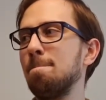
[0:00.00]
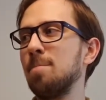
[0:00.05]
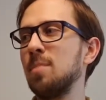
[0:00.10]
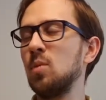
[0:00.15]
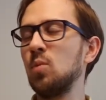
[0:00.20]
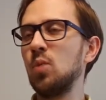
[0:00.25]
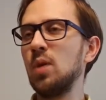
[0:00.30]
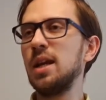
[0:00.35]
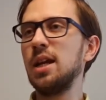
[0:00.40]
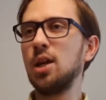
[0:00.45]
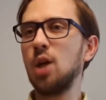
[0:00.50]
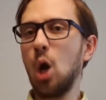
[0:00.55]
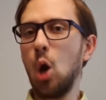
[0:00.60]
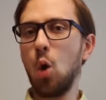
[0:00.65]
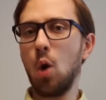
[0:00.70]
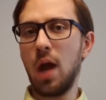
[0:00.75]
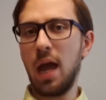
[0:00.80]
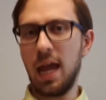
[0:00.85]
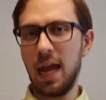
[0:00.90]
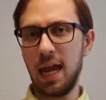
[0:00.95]
really
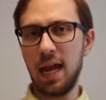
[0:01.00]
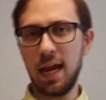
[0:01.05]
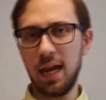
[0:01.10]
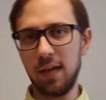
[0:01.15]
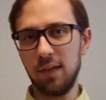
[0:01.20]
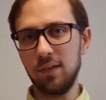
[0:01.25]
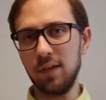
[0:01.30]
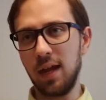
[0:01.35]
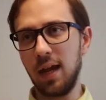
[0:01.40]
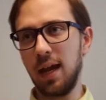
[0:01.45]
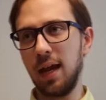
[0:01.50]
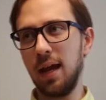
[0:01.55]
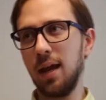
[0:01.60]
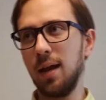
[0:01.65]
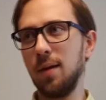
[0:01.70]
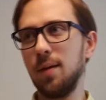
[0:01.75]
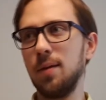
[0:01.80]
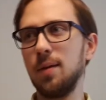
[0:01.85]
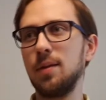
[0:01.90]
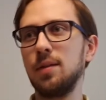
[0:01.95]
go ahead,
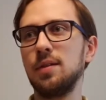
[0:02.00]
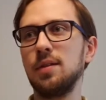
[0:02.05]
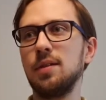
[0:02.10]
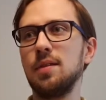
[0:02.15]
and